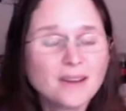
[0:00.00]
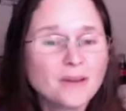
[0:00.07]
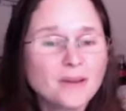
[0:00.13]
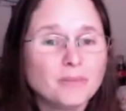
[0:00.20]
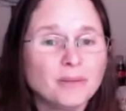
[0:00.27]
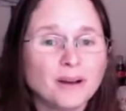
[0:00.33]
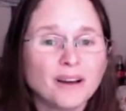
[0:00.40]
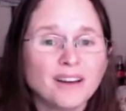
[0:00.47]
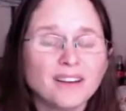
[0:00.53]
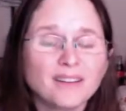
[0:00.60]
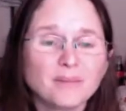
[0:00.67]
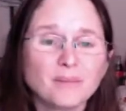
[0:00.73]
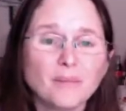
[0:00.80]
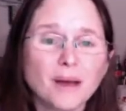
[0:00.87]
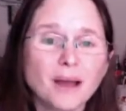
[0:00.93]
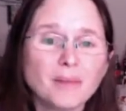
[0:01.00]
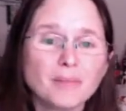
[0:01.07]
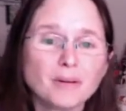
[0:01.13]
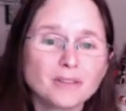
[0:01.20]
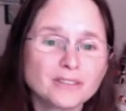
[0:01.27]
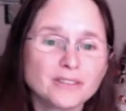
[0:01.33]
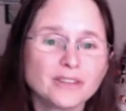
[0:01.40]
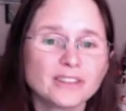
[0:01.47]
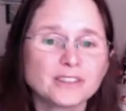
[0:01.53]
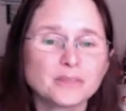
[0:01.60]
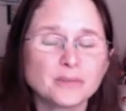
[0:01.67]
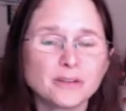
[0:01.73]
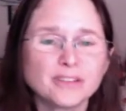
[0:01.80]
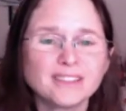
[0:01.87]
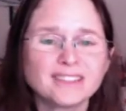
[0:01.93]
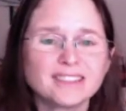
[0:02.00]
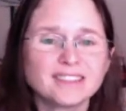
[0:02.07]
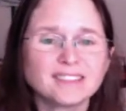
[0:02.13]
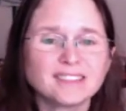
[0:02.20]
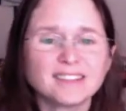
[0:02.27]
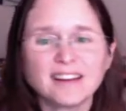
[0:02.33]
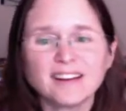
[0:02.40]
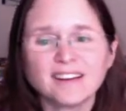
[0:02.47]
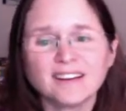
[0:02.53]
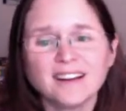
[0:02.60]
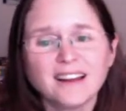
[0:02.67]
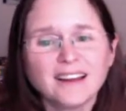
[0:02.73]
but my personal experiences there